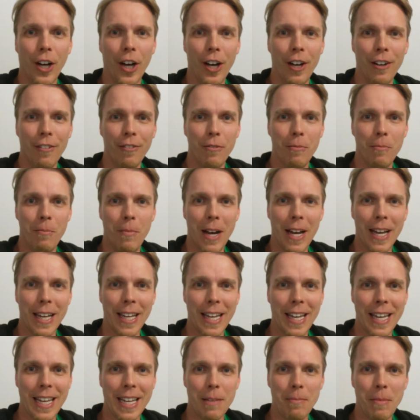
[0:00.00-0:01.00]
of
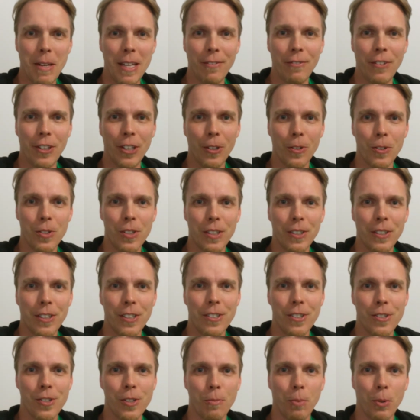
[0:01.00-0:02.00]
my AMA video
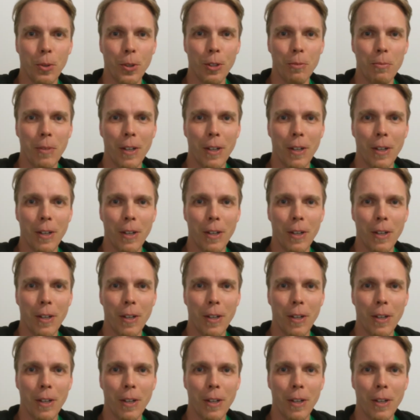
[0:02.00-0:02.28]
series in support